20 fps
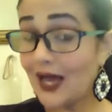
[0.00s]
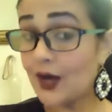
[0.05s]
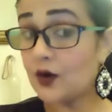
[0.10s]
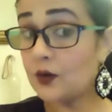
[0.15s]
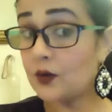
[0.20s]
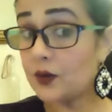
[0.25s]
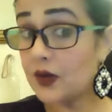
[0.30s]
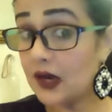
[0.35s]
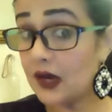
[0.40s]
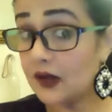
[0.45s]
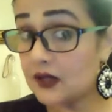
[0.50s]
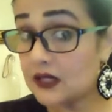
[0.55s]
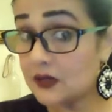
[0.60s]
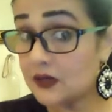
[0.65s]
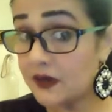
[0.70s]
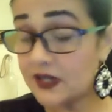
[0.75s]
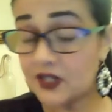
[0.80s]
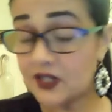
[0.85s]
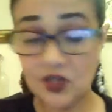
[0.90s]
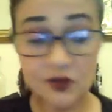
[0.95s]
I don't, I'm getting
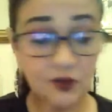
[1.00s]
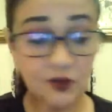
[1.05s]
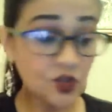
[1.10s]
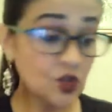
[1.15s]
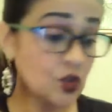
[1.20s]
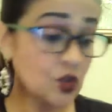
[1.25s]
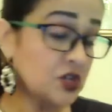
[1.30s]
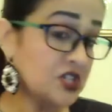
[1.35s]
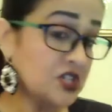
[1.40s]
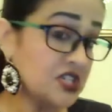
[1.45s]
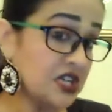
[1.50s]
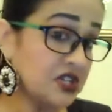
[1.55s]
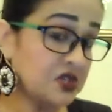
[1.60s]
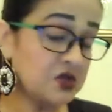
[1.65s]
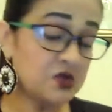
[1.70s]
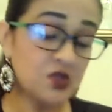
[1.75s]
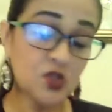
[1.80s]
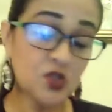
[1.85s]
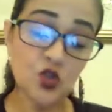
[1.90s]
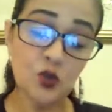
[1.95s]
this message. I'm just going to
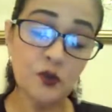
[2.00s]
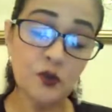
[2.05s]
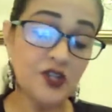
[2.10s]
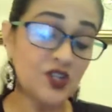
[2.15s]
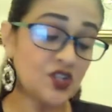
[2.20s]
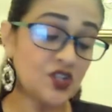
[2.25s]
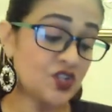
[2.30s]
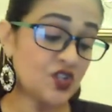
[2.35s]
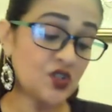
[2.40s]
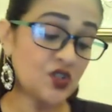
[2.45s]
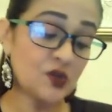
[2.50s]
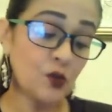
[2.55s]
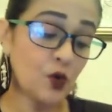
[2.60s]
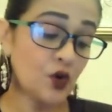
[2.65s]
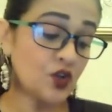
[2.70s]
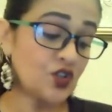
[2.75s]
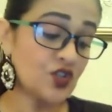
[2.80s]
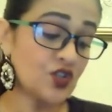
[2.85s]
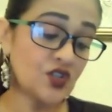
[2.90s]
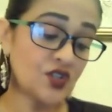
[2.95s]
tell you this could be, this is
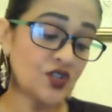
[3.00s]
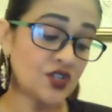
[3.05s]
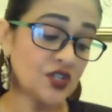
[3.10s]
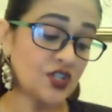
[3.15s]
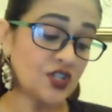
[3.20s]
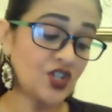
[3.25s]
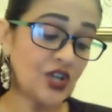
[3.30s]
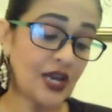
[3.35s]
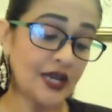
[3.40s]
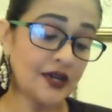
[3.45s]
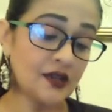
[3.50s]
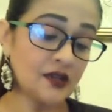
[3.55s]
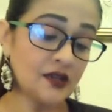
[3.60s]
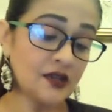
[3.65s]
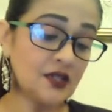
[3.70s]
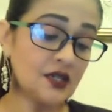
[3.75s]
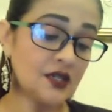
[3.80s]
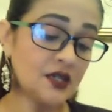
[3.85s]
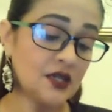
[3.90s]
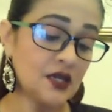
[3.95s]
more just
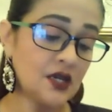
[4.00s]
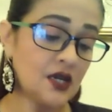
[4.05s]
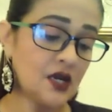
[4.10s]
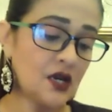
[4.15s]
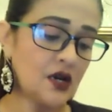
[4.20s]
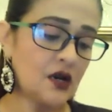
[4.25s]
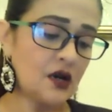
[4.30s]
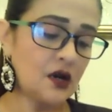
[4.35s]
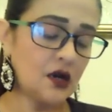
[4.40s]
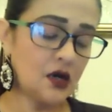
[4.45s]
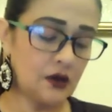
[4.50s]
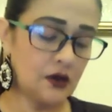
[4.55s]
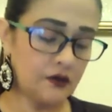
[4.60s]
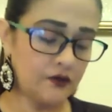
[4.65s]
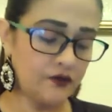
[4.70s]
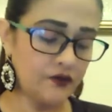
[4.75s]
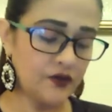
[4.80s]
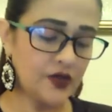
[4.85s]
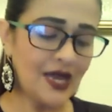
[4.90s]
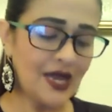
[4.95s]
channel. Uh,
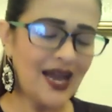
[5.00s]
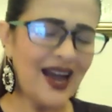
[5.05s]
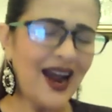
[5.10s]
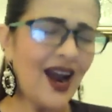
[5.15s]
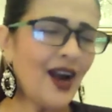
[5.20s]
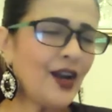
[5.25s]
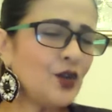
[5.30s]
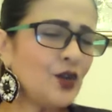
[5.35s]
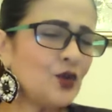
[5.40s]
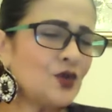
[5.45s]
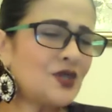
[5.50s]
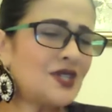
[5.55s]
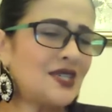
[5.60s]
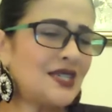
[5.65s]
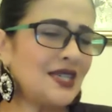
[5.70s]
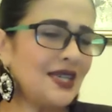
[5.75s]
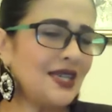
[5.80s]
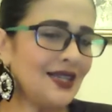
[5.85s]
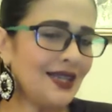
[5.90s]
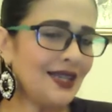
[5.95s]
are you
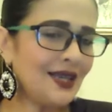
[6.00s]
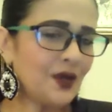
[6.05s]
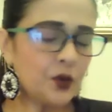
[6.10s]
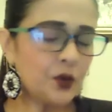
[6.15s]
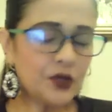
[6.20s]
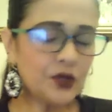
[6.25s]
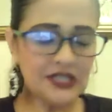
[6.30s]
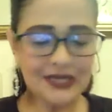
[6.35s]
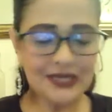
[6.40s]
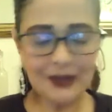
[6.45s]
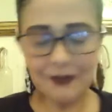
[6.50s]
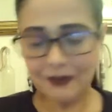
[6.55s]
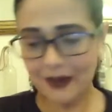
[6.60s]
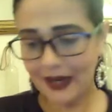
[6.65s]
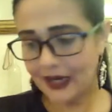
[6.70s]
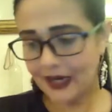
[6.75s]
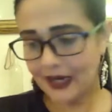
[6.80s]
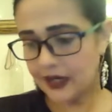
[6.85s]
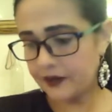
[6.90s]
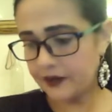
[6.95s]
dealing with
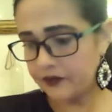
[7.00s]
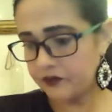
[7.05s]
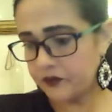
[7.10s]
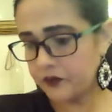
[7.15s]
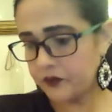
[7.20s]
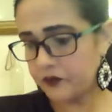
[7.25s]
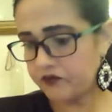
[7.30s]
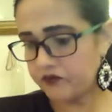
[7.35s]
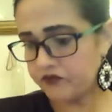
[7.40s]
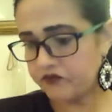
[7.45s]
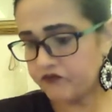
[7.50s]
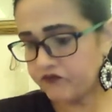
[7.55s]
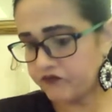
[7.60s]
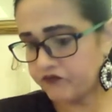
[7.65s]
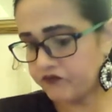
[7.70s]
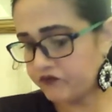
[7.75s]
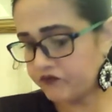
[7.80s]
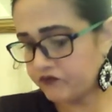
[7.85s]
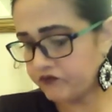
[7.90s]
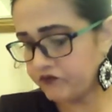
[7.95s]
somebody
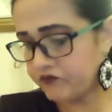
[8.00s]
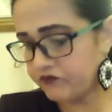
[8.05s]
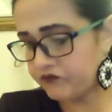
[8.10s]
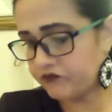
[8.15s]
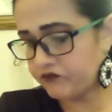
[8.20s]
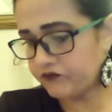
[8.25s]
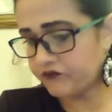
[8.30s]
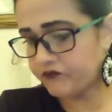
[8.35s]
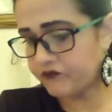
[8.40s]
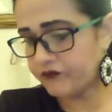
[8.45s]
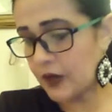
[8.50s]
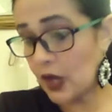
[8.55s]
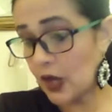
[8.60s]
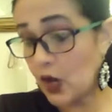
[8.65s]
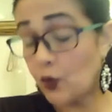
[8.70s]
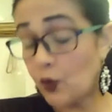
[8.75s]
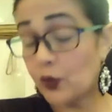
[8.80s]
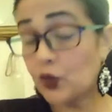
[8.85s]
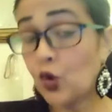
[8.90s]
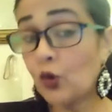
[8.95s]

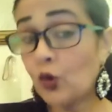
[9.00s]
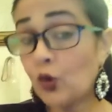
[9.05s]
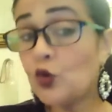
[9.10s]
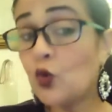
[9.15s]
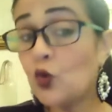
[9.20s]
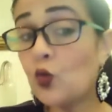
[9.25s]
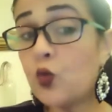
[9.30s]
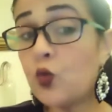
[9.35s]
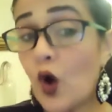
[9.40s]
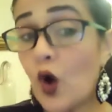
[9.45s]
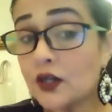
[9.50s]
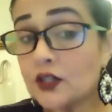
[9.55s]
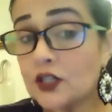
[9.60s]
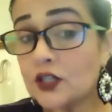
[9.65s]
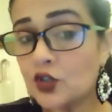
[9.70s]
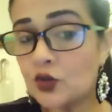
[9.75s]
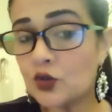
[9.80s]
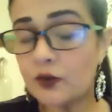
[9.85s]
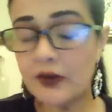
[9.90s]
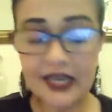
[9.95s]
with whom you want
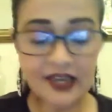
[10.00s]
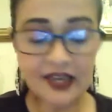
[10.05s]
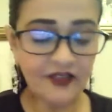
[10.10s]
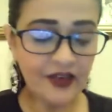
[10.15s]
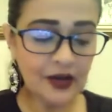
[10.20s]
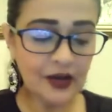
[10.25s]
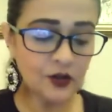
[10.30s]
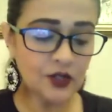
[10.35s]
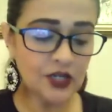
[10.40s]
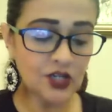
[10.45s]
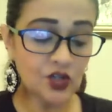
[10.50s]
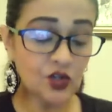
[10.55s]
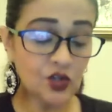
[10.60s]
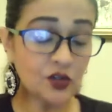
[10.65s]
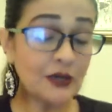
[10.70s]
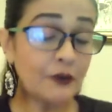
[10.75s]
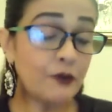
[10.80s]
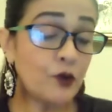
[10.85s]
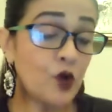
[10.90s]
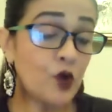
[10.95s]
to make a
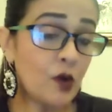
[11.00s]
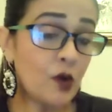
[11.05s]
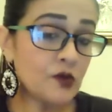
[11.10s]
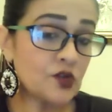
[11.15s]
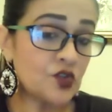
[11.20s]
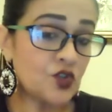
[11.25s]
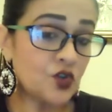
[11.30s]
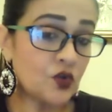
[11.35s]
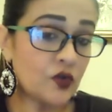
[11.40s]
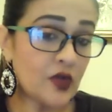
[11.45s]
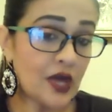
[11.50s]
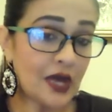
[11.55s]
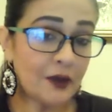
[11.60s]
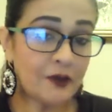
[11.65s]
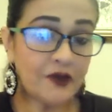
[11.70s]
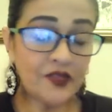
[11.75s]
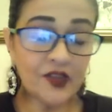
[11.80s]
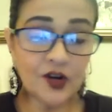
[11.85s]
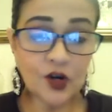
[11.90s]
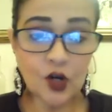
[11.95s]
foundation? They promise you
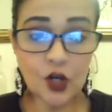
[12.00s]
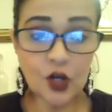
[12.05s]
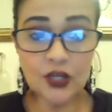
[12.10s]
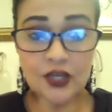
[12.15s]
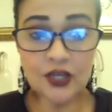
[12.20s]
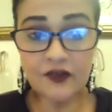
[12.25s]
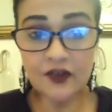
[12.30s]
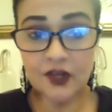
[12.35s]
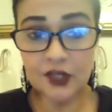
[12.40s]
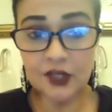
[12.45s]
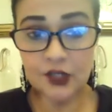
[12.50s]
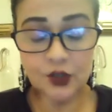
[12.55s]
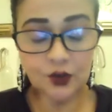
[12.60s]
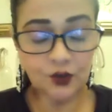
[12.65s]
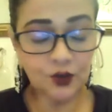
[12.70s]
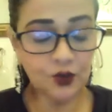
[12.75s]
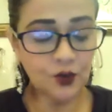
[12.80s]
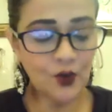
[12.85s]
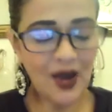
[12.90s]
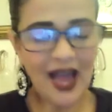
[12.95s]
that, but they're not giving it
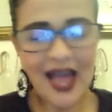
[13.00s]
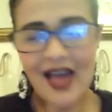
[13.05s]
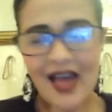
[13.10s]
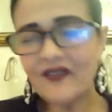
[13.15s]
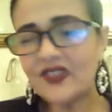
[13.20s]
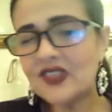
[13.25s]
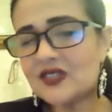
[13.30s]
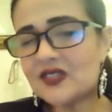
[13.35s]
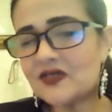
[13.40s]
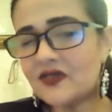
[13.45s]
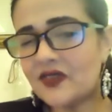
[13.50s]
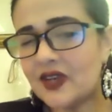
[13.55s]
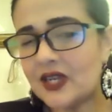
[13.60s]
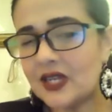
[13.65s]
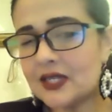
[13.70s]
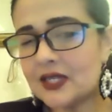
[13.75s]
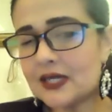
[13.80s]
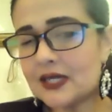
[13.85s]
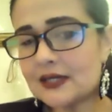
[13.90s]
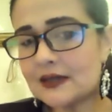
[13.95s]
to you. I have this
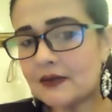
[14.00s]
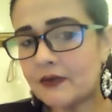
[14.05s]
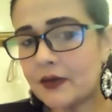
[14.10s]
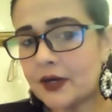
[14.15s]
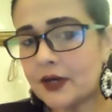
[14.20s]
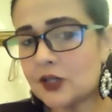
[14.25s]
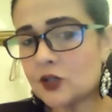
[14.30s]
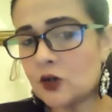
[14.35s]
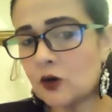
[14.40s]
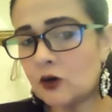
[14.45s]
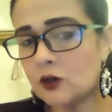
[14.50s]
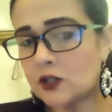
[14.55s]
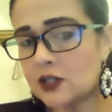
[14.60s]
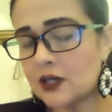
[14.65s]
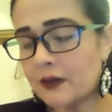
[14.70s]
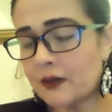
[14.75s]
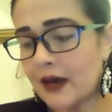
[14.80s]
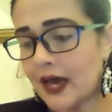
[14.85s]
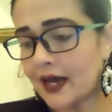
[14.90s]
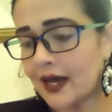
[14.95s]
feeling that somebody's
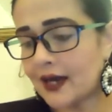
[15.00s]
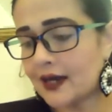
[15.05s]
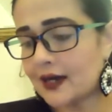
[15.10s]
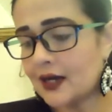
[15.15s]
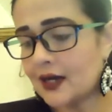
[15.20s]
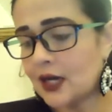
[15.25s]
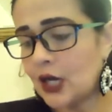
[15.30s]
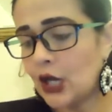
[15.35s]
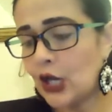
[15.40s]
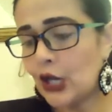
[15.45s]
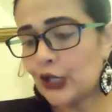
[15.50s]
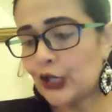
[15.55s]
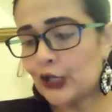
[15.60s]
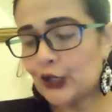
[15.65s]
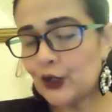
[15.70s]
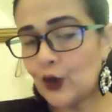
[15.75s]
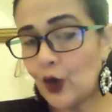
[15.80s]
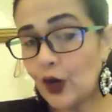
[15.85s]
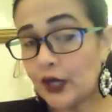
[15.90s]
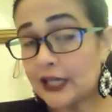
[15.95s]
holding back,
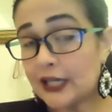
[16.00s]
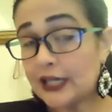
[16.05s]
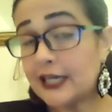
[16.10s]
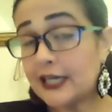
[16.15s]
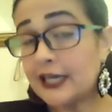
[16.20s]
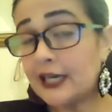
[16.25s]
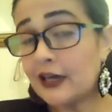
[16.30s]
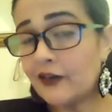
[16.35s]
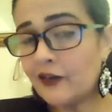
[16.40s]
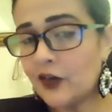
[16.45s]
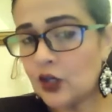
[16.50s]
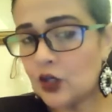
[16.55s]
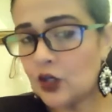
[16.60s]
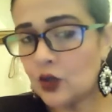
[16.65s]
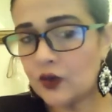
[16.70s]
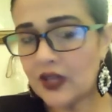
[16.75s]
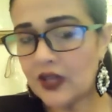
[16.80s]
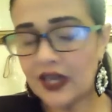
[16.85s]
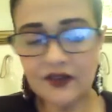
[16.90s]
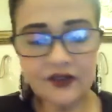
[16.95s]
you know, on giving
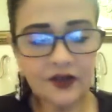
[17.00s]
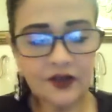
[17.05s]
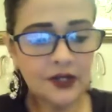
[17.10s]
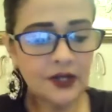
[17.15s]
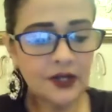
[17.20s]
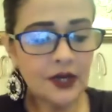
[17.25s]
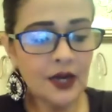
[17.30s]
you that